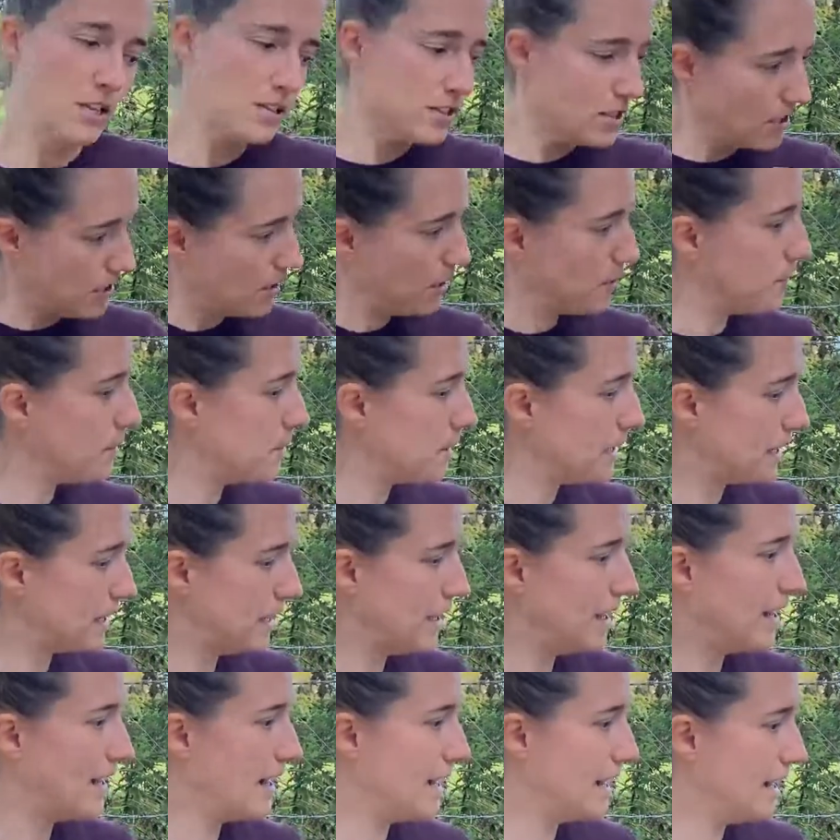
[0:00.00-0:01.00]
So come over
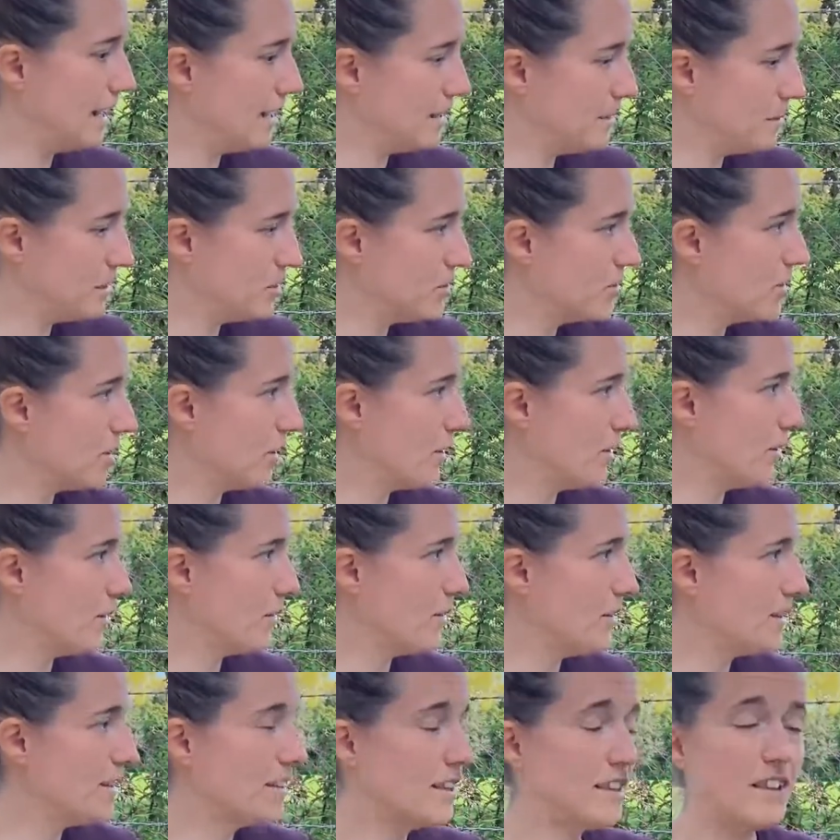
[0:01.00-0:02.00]
here and let me show
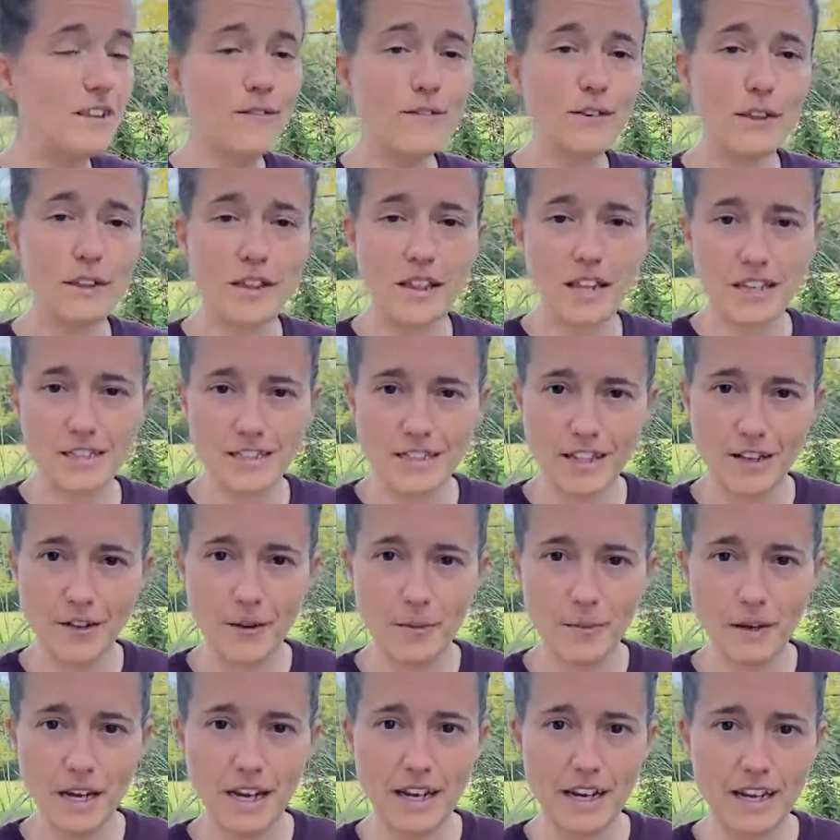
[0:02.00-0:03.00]
you the different things that
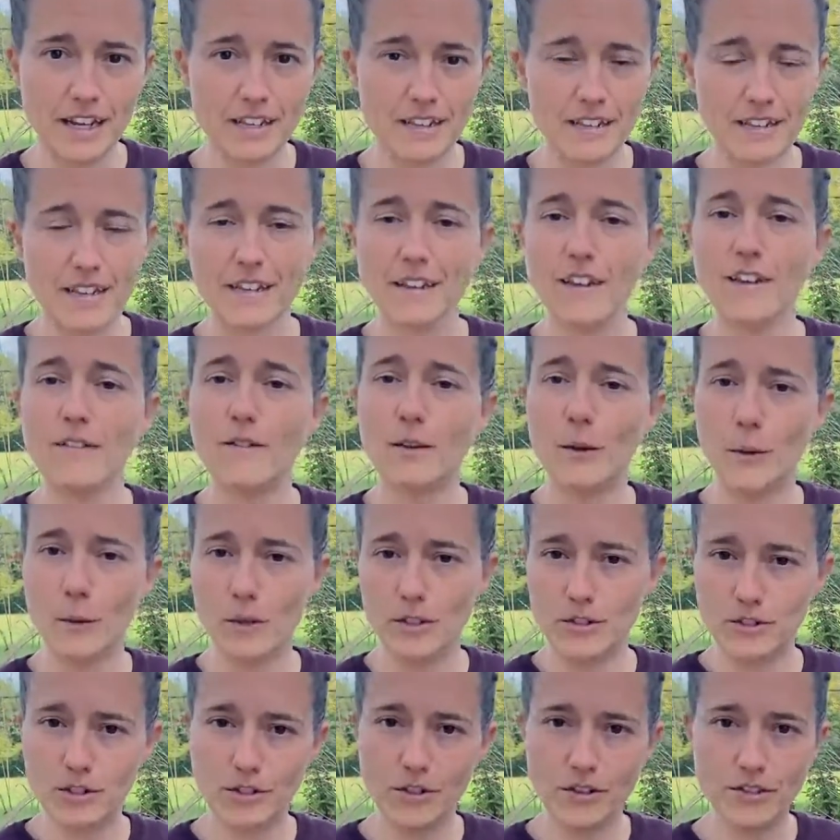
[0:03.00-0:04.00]
you may need if you
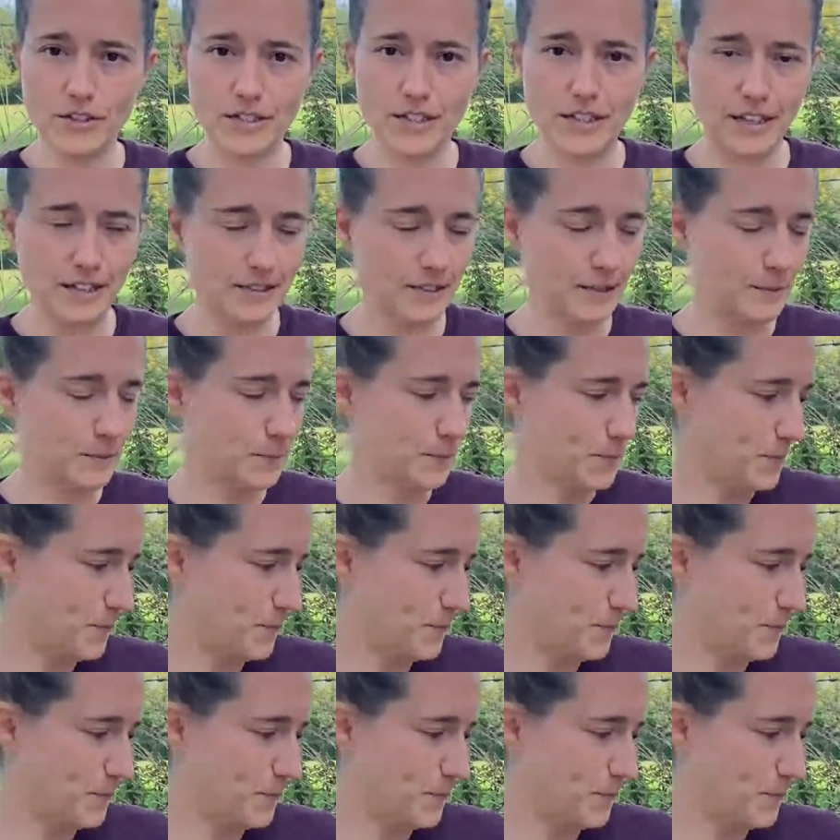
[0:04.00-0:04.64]
want to use this.